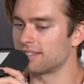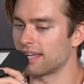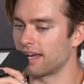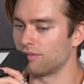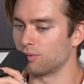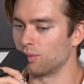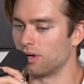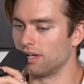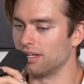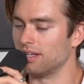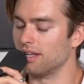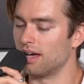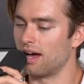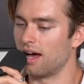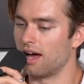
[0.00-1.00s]
out to
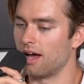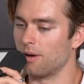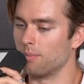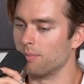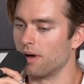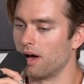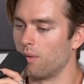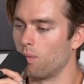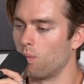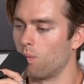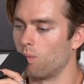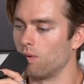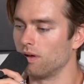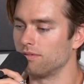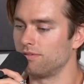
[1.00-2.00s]
everyone
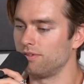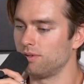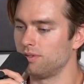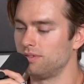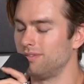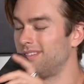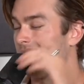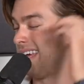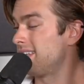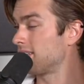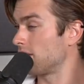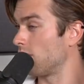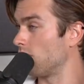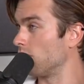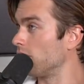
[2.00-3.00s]
a few
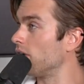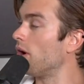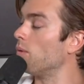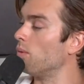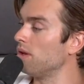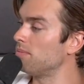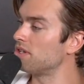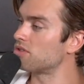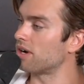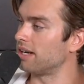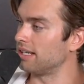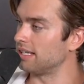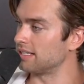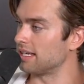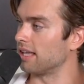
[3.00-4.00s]
days ago, or no, we'd been
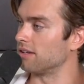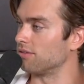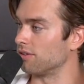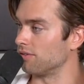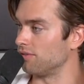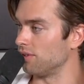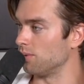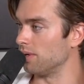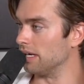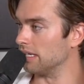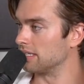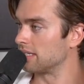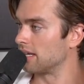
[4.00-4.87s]
trying to get together for a few weeks.